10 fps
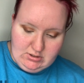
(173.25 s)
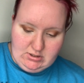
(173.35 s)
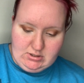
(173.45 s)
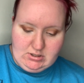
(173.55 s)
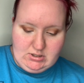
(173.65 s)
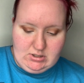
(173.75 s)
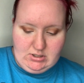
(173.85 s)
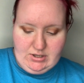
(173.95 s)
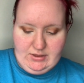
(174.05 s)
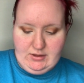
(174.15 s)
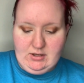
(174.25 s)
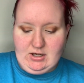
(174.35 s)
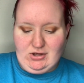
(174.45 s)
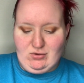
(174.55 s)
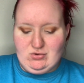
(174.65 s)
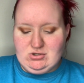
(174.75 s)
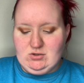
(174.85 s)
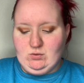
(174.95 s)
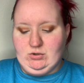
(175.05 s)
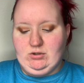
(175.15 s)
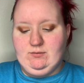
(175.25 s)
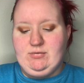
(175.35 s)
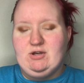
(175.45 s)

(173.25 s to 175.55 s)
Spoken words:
and I think I usually would